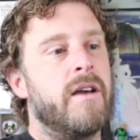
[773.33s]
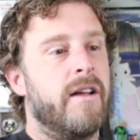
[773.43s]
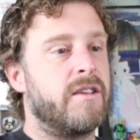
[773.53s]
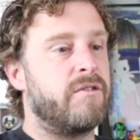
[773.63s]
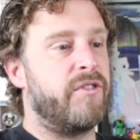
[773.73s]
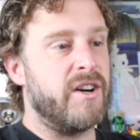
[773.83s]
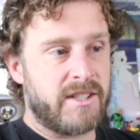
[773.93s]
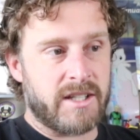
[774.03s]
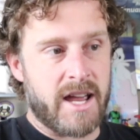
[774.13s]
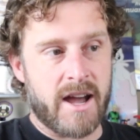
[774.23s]
Its first
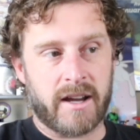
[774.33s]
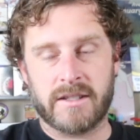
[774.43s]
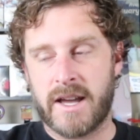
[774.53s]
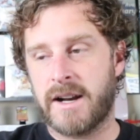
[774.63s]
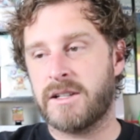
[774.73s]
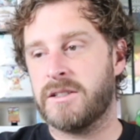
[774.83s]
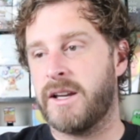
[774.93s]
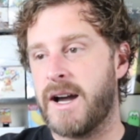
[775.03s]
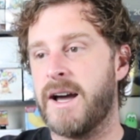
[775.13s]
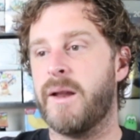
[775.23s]
attack is actually
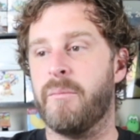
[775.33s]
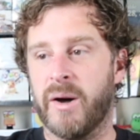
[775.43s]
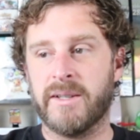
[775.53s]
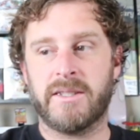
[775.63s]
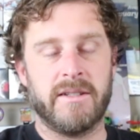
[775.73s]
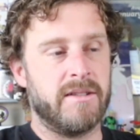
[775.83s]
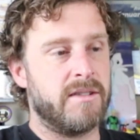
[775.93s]
kind of busted.